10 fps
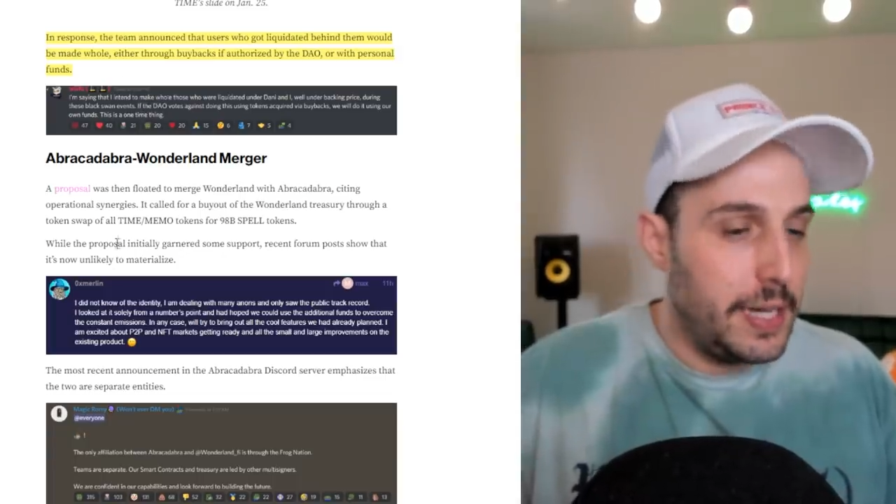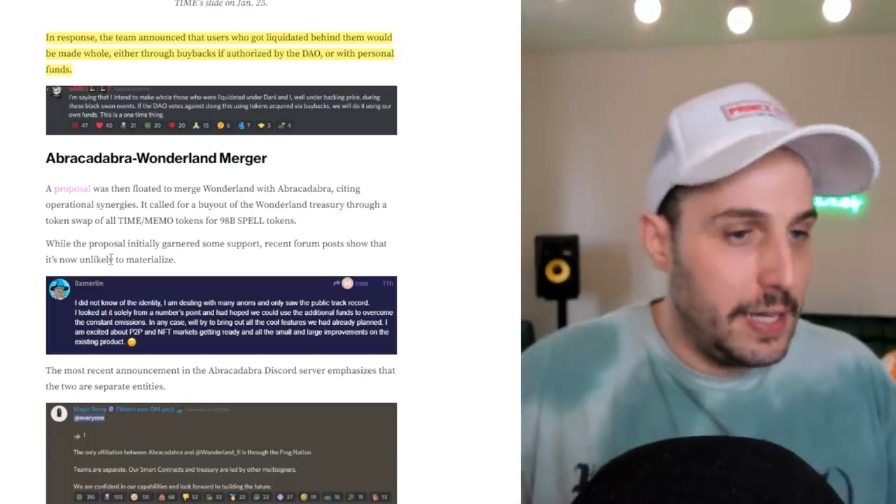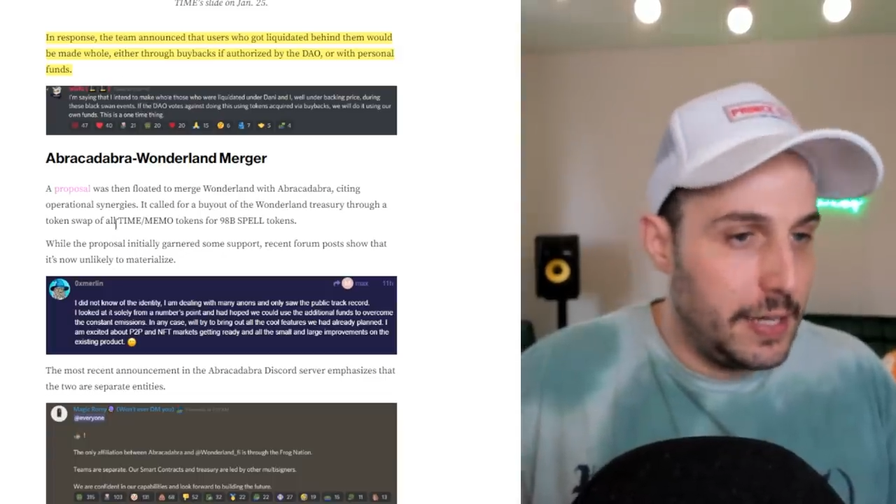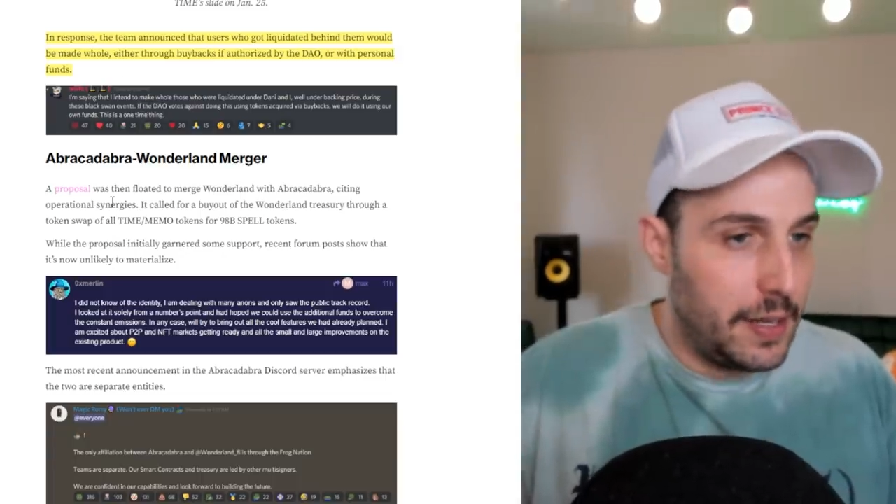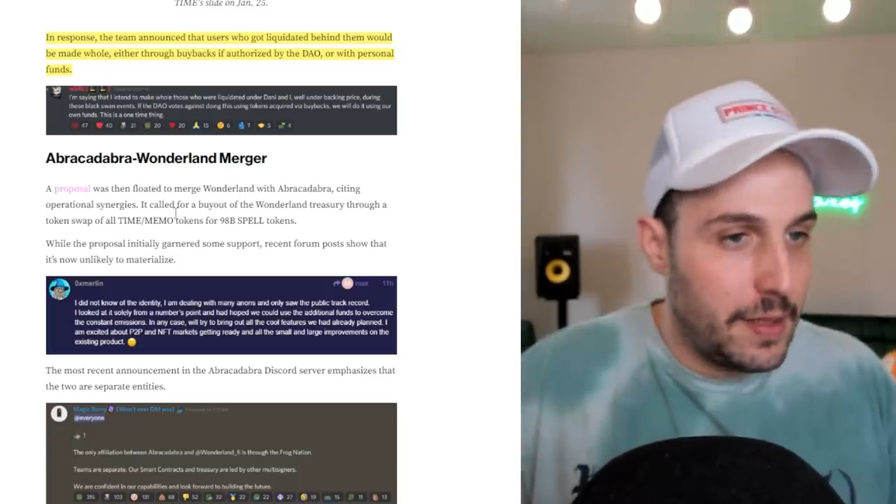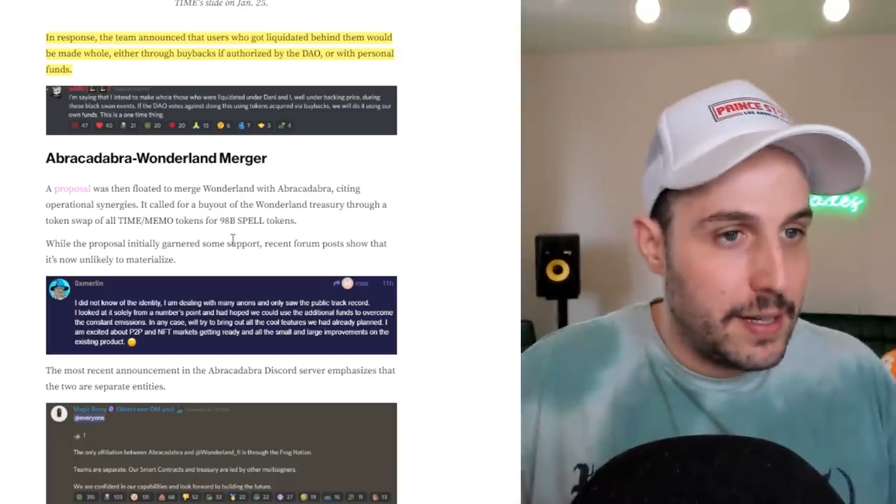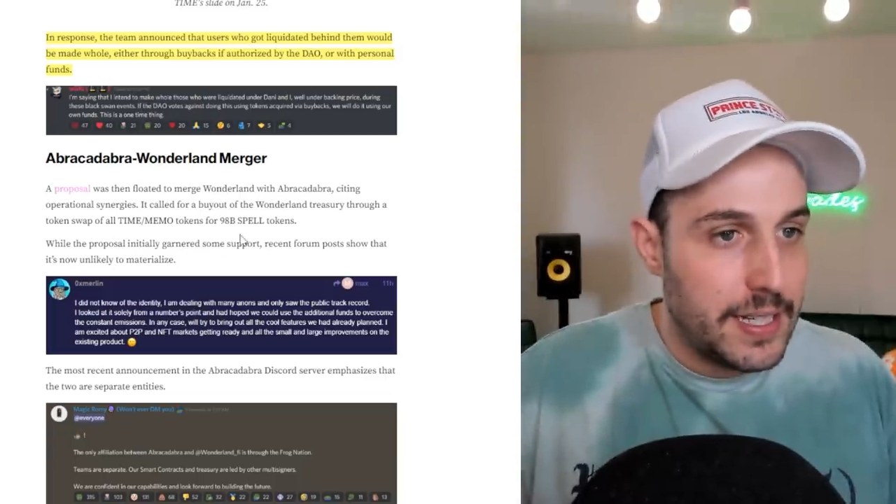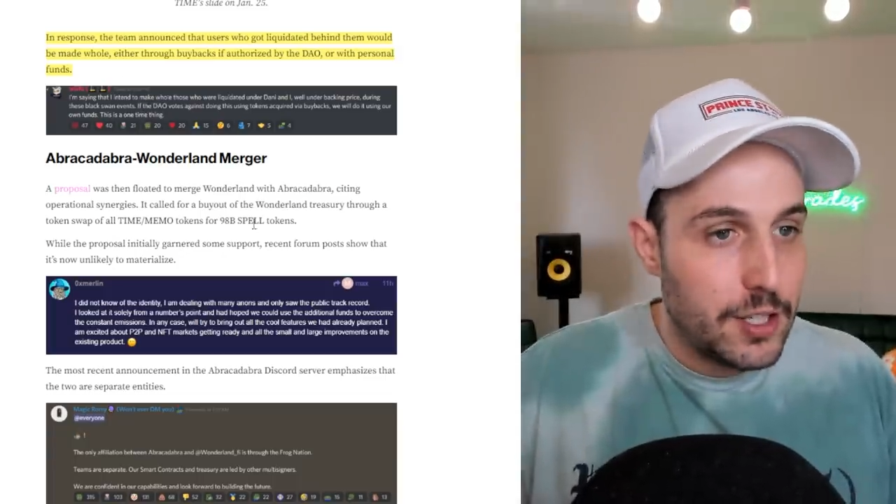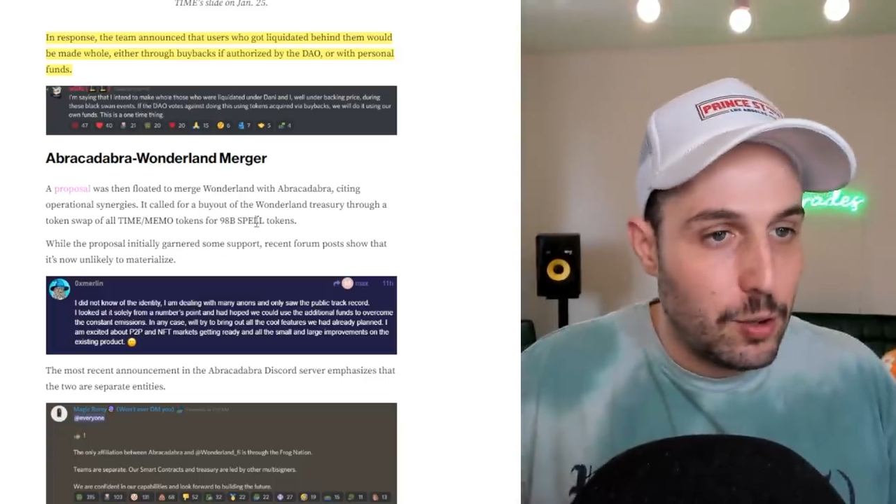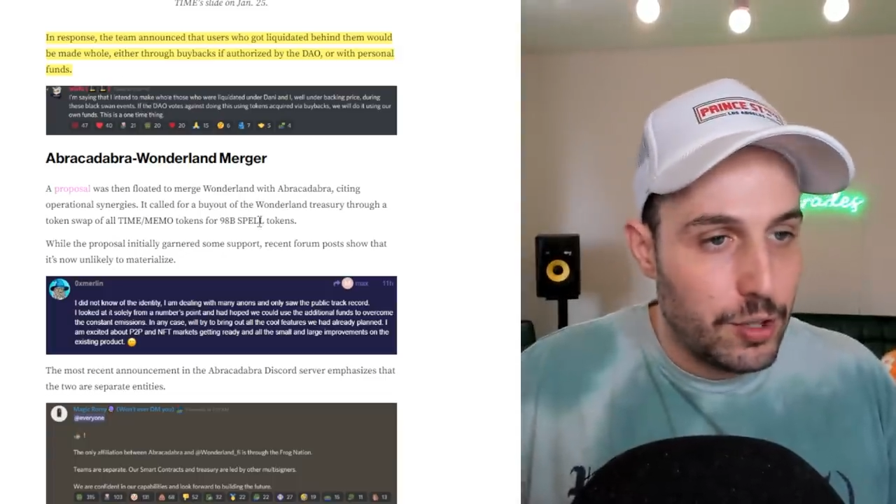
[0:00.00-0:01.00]
in the
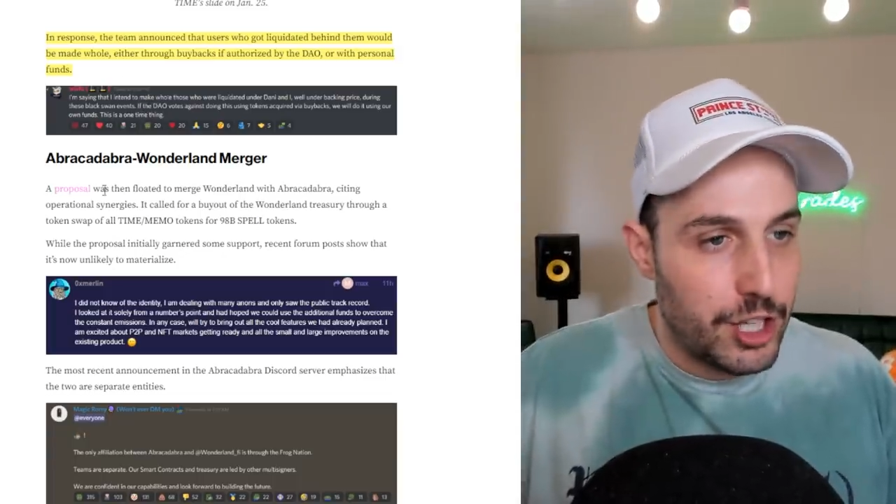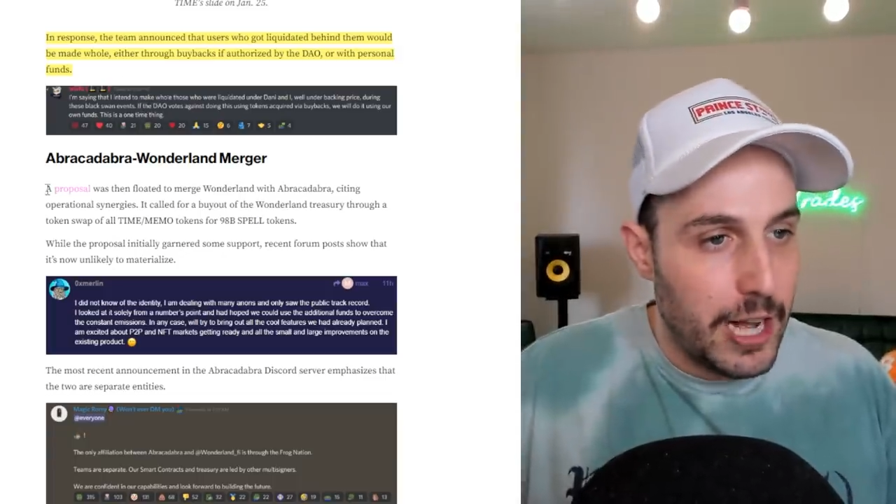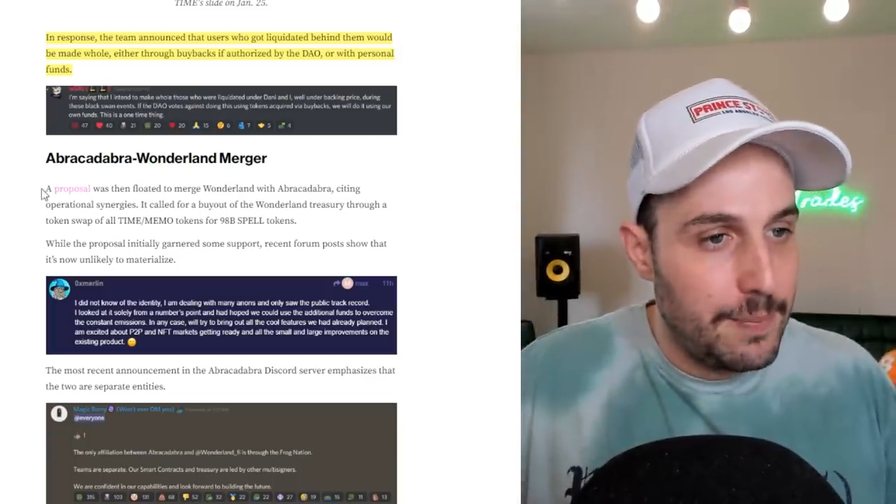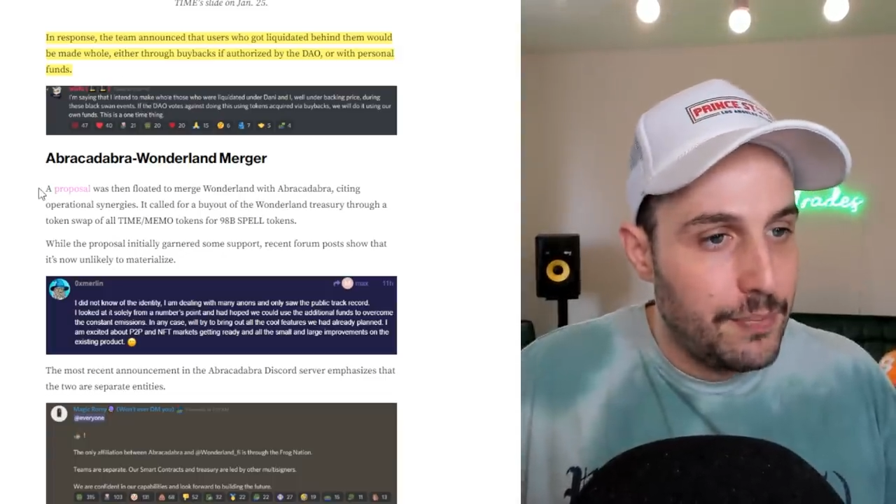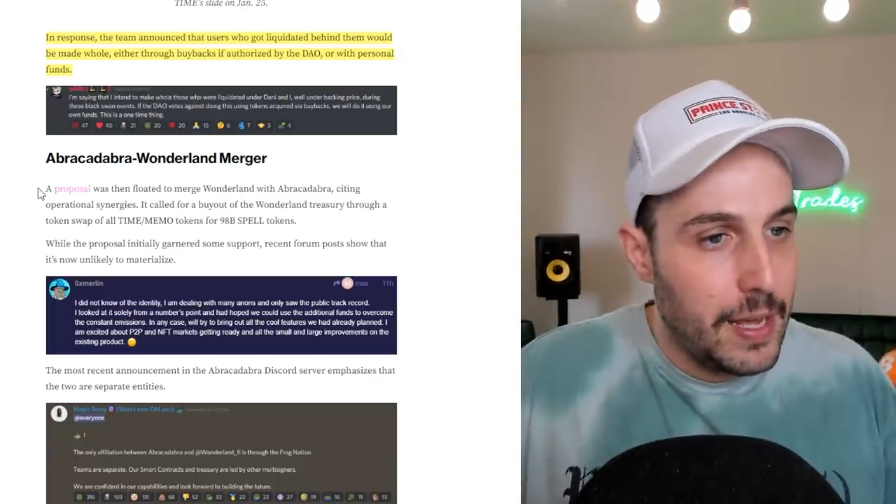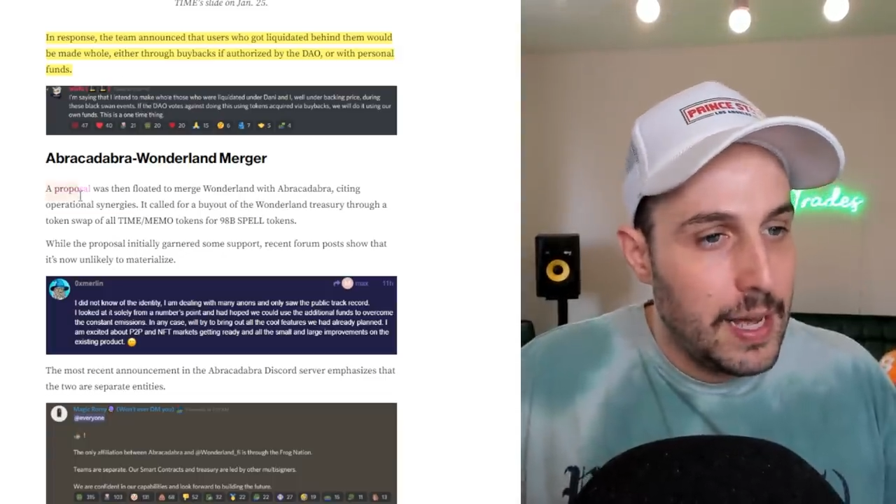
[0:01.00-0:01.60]
Discord chat.